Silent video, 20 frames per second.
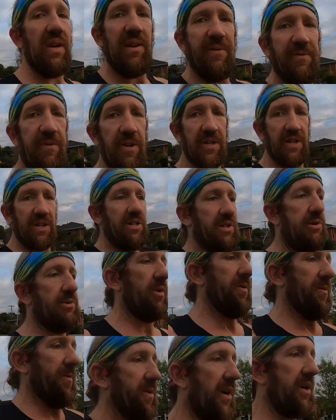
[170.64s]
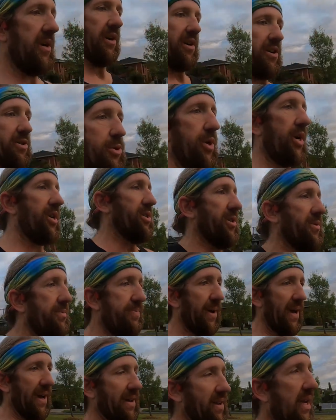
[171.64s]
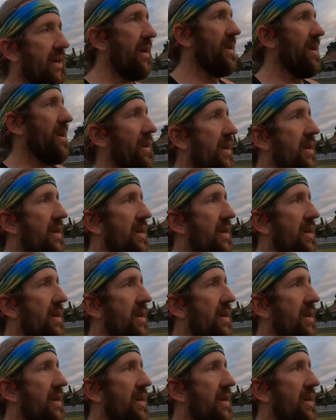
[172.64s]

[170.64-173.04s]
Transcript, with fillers: if I can do it with no hydration pack.